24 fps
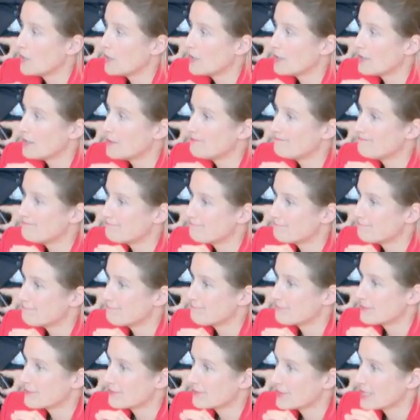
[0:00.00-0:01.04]
were,
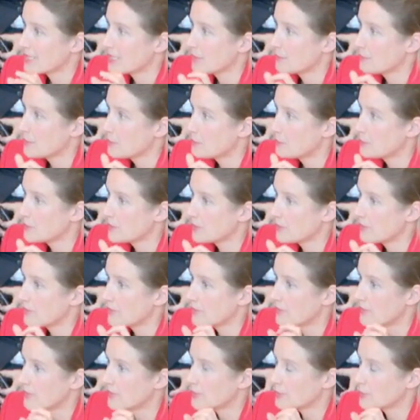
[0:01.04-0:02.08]
let me put it
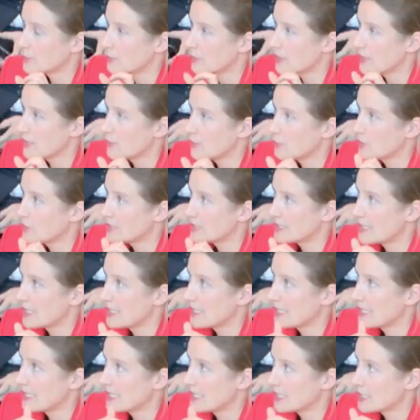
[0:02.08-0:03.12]
this way were
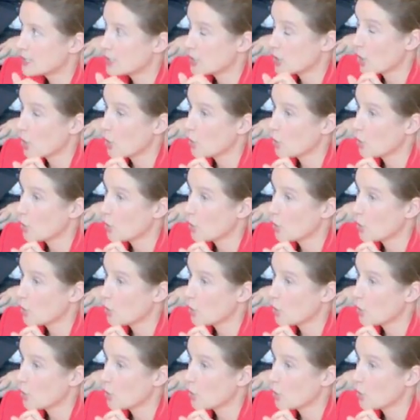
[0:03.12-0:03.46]
taking it